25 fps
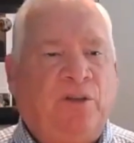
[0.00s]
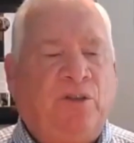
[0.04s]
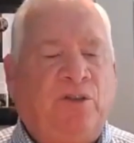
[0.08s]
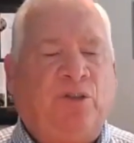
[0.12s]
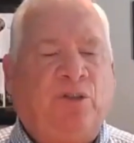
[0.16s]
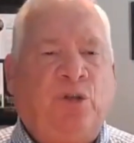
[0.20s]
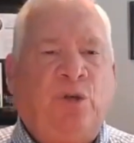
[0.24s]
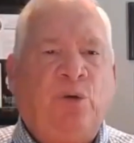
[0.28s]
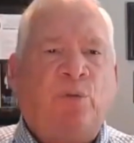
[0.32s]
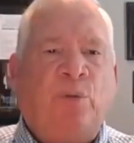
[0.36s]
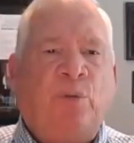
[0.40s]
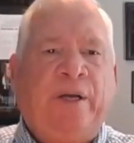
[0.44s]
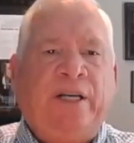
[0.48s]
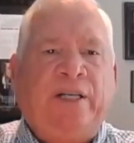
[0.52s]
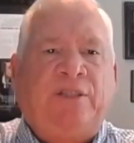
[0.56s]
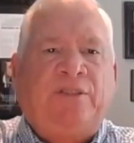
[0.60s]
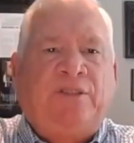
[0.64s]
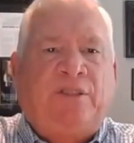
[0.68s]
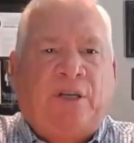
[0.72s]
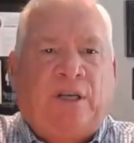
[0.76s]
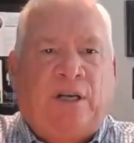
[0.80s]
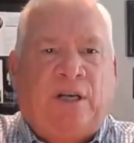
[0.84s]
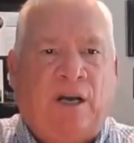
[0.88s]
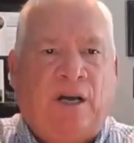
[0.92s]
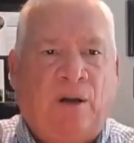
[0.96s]
2
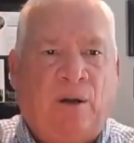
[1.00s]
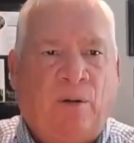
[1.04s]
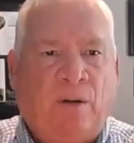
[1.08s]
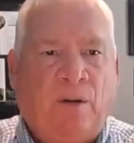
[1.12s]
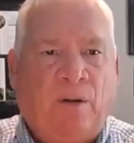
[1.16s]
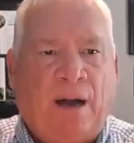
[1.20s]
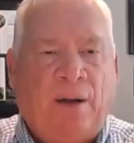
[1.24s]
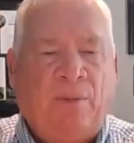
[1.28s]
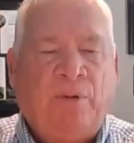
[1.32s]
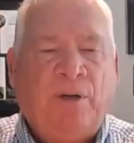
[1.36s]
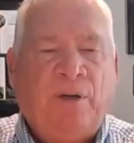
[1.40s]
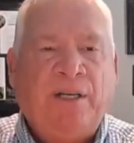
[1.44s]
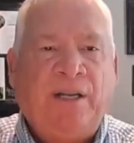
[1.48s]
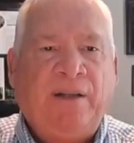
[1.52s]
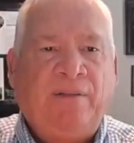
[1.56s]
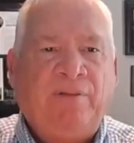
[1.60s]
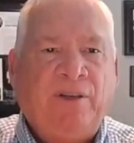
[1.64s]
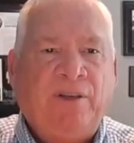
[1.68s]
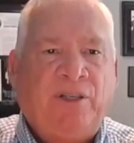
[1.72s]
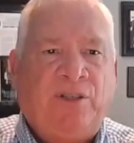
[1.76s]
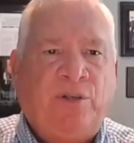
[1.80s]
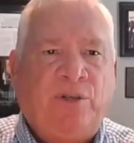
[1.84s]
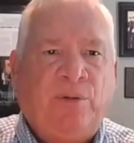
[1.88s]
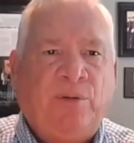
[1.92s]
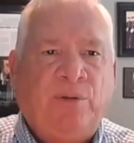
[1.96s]
weeks ago, I wouldn't give
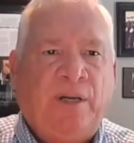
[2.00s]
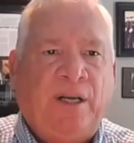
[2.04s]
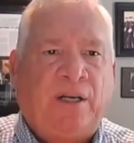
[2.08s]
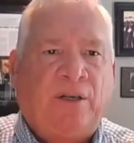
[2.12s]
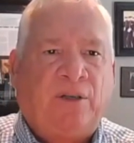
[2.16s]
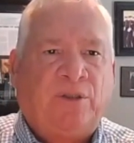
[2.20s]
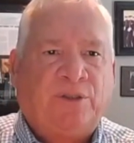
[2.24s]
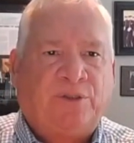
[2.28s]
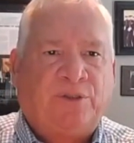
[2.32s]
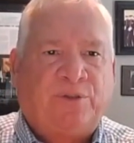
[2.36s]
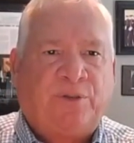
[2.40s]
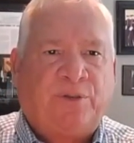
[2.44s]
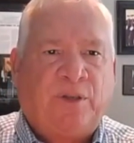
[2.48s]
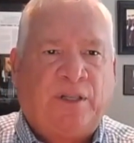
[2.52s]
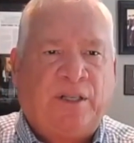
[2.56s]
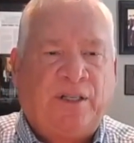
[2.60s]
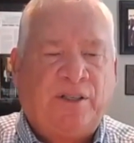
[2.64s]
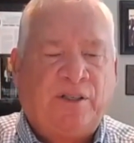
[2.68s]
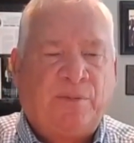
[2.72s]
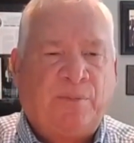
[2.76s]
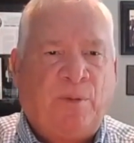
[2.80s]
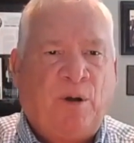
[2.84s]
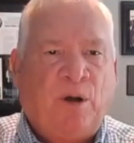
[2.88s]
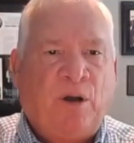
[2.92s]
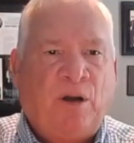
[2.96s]
you 2 nickels for
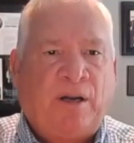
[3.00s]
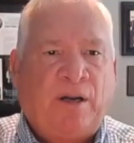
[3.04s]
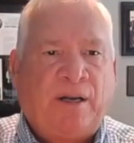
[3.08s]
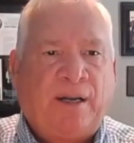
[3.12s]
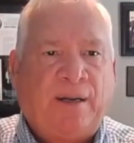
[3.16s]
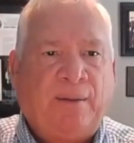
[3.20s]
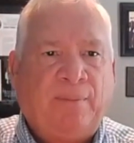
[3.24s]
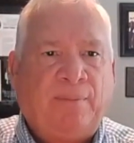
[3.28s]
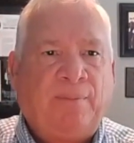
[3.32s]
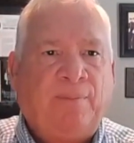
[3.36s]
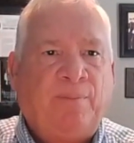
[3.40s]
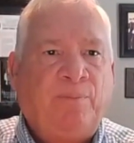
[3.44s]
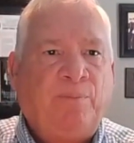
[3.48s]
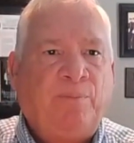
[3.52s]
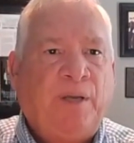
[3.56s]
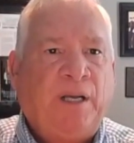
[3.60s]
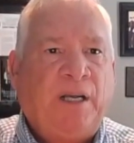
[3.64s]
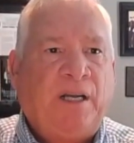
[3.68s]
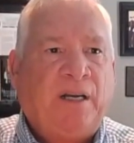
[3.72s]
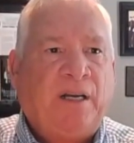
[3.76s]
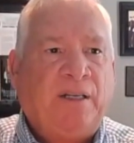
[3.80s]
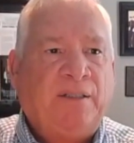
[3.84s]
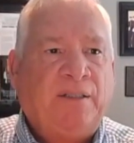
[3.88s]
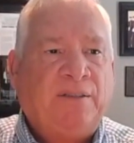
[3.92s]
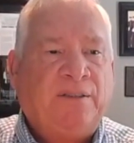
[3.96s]
this market
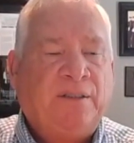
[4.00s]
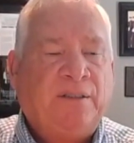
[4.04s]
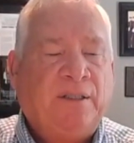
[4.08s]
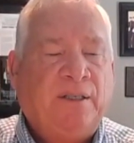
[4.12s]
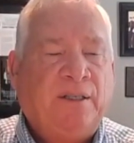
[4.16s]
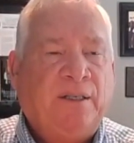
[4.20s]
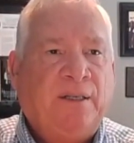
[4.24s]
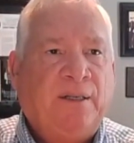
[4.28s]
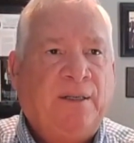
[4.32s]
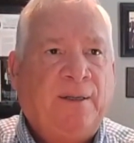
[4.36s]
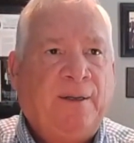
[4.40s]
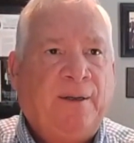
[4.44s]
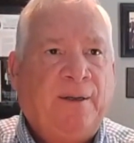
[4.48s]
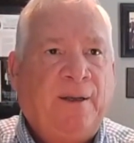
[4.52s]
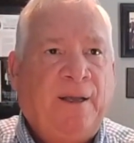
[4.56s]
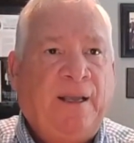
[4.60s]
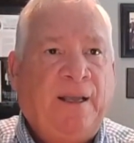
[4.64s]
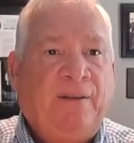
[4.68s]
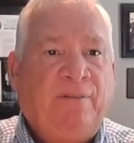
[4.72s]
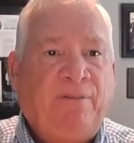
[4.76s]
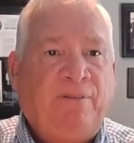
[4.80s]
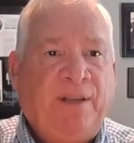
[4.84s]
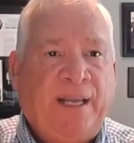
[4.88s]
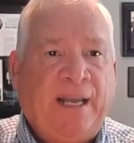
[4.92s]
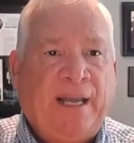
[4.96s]
because
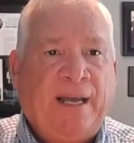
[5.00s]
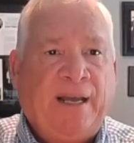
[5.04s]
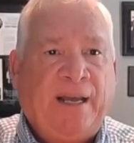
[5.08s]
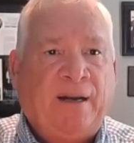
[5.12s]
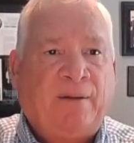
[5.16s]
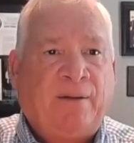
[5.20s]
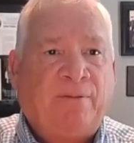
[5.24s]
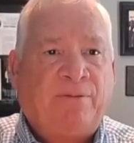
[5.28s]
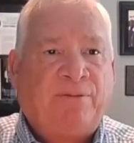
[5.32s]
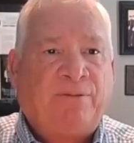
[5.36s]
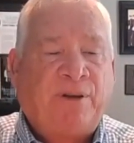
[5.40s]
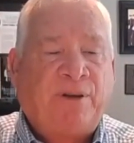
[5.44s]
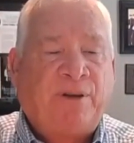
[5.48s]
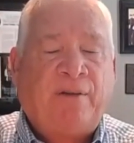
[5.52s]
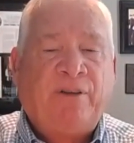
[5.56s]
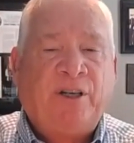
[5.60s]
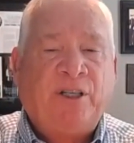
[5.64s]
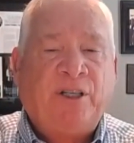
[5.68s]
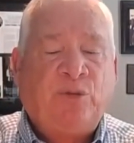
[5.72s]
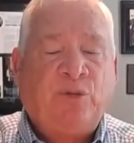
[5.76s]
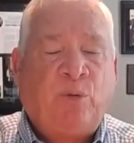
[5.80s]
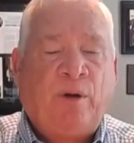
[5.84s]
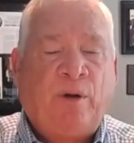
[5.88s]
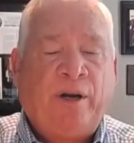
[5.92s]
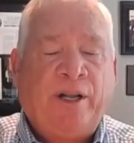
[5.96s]
in Vienna, for every
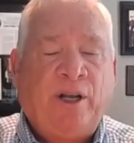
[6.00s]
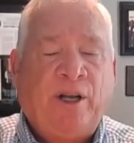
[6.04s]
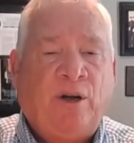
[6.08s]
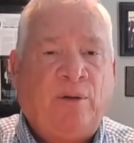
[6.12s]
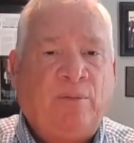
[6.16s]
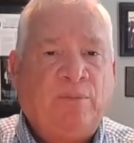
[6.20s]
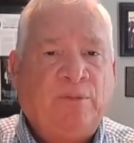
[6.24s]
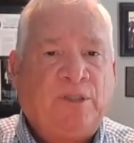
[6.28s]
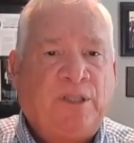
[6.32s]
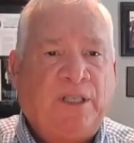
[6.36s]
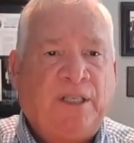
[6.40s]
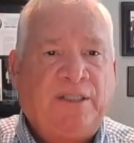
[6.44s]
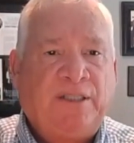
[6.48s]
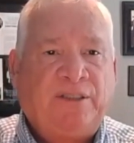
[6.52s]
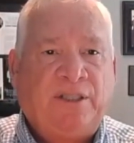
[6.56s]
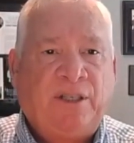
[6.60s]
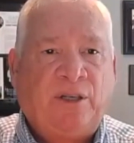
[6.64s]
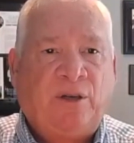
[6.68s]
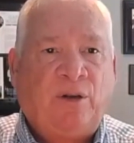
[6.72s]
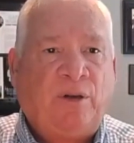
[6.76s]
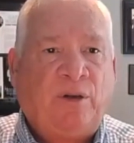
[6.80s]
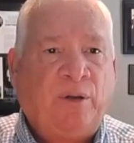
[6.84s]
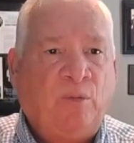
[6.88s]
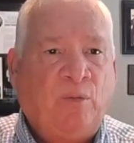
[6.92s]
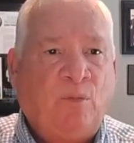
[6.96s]
20 homes
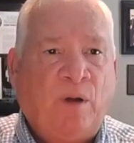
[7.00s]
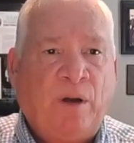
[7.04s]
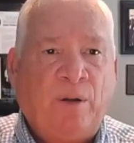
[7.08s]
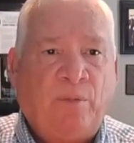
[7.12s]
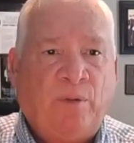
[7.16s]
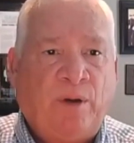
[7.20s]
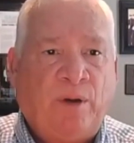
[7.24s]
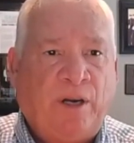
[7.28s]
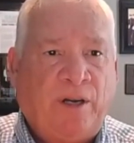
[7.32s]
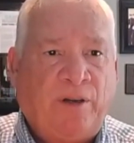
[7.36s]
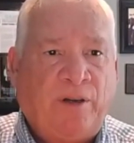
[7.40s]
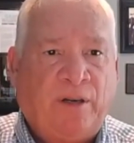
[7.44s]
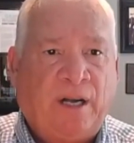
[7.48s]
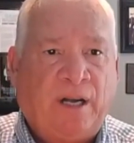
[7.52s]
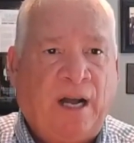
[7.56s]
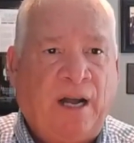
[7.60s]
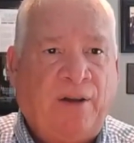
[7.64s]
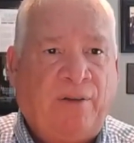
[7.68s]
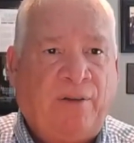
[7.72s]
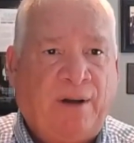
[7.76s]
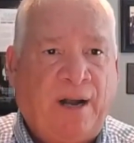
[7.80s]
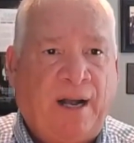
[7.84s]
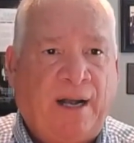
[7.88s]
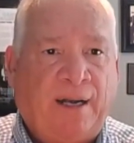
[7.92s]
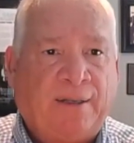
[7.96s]
listed, only one went under
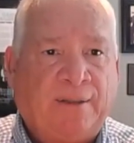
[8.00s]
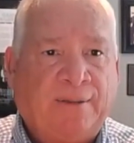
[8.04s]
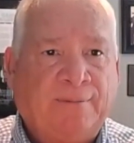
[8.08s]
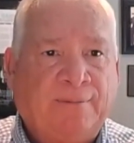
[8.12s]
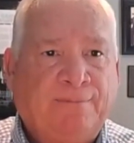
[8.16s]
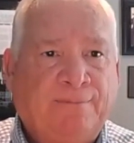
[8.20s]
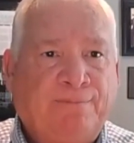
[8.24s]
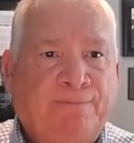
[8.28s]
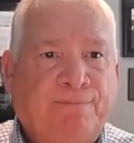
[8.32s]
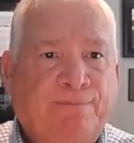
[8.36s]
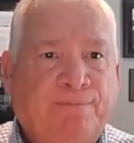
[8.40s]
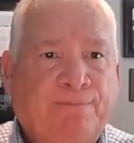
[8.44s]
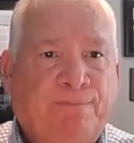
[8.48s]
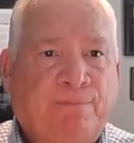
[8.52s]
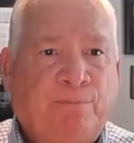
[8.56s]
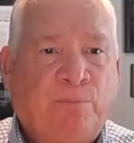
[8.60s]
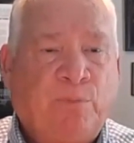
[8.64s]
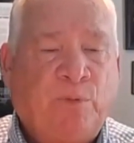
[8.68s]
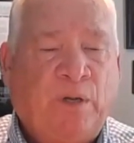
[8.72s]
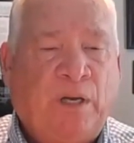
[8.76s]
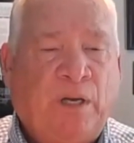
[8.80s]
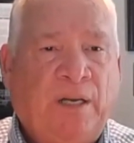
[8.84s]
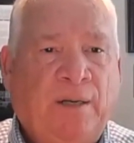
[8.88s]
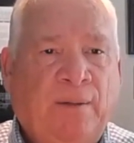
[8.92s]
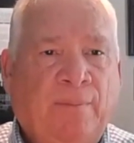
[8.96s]
contract,
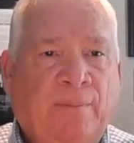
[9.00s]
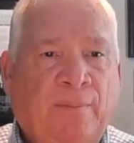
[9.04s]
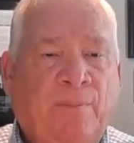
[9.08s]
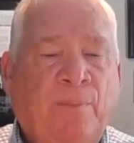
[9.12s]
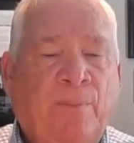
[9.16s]
right?